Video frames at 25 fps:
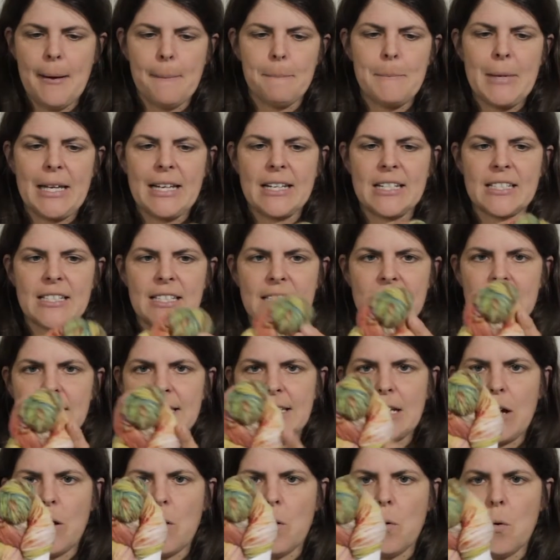because it's
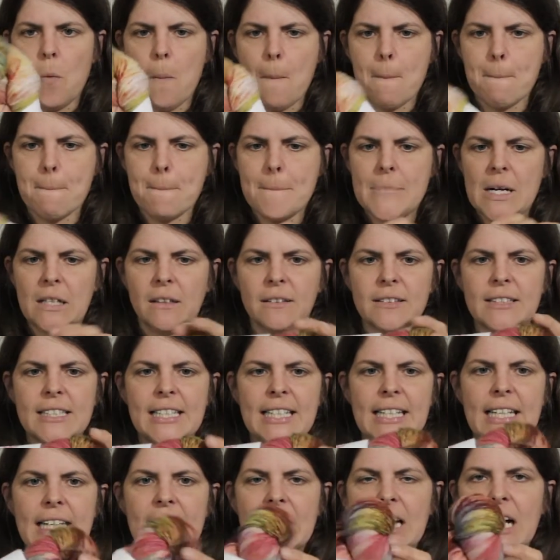so
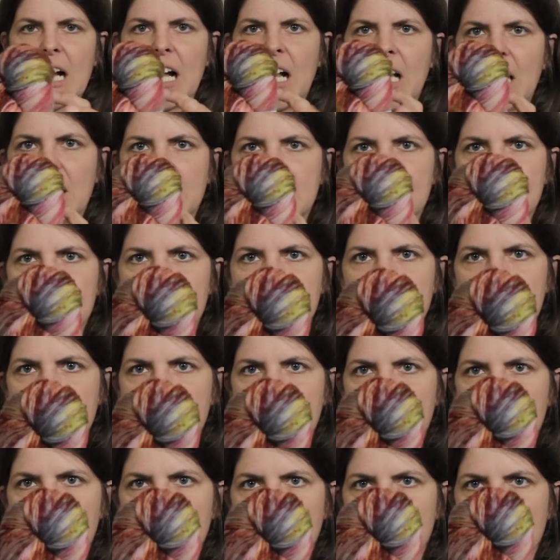multicolored.
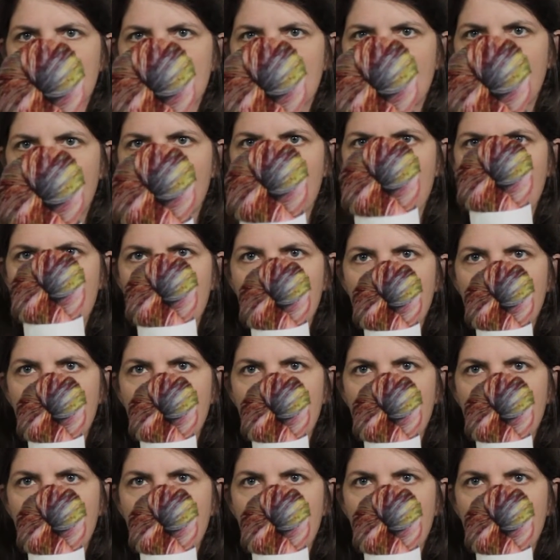Look at that.